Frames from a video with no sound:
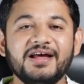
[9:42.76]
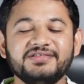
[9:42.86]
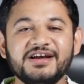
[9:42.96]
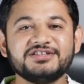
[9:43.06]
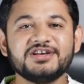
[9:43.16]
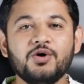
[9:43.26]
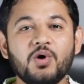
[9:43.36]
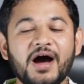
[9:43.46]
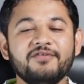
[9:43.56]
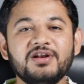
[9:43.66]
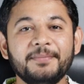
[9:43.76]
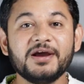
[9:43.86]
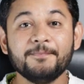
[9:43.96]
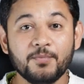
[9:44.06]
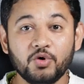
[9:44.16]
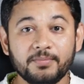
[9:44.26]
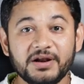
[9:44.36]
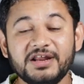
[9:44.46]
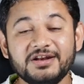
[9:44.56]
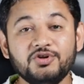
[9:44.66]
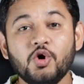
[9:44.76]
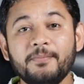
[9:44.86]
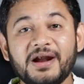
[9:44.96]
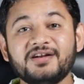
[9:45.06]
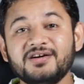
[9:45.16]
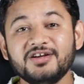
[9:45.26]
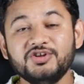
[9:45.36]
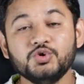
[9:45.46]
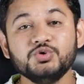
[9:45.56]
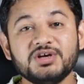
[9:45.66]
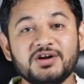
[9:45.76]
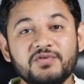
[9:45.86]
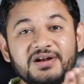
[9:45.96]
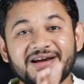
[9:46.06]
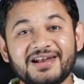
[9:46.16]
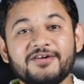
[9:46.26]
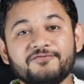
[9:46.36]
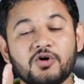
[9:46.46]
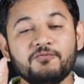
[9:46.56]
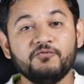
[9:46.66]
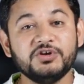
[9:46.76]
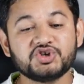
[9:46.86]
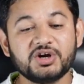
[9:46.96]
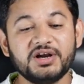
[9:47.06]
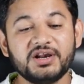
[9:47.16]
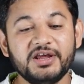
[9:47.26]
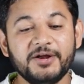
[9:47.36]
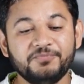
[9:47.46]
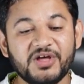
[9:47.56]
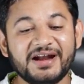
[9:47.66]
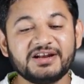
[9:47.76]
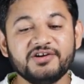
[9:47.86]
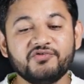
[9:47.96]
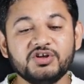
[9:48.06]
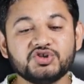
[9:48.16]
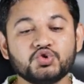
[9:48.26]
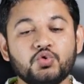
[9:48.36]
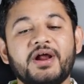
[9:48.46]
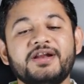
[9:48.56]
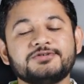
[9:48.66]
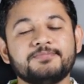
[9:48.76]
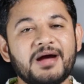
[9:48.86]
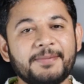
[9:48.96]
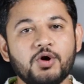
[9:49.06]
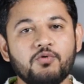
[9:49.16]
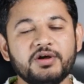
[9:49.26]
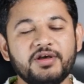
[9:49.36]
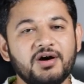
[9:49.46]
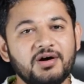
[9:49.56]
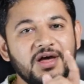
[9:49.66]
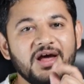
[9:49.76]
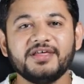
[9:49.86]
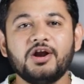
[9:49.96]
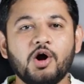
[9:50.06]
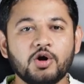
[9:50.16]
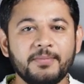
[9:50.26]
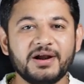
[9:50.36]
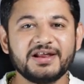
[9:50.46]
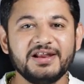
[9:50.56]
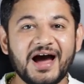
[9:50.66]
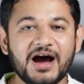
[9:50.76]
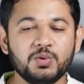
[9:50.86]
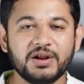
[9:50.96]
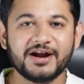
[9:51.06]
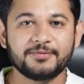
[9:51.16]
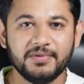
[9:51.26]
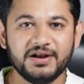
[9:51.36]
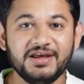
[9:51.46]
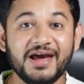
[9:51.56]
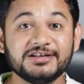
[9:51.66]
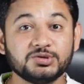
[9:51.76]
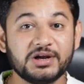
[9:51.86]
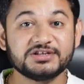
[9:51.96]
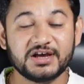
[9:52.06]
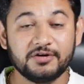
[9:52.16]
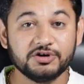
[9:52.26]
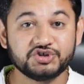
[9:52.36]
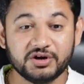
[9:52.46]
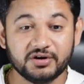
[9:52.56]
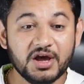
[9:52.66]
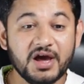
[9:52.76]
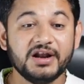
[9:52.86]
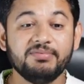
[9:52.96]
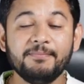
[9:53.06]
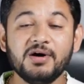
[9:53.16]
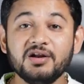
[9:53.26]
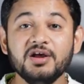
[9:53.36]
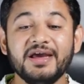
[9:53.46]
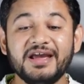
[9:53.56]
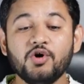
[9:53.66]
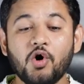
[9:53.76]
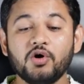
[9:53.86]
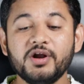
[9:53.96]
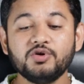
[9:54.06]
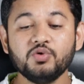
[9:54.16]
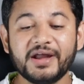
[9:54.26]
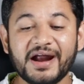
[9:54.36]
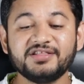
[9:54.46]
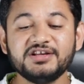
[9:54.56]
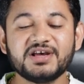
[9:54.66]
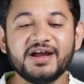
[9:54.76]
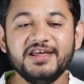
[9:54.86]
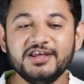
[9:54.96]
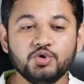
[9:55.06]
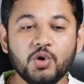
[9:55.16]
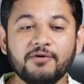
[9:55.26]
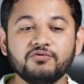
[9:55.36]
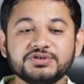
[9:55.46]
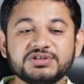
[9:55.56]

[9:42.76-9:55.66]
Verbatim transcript: And that's how I will make more money. No matter user will click from which country, if that country's store I D is mapped over here, then automatically I will get money as well as conversion. Remember, in order to get this I D, you have to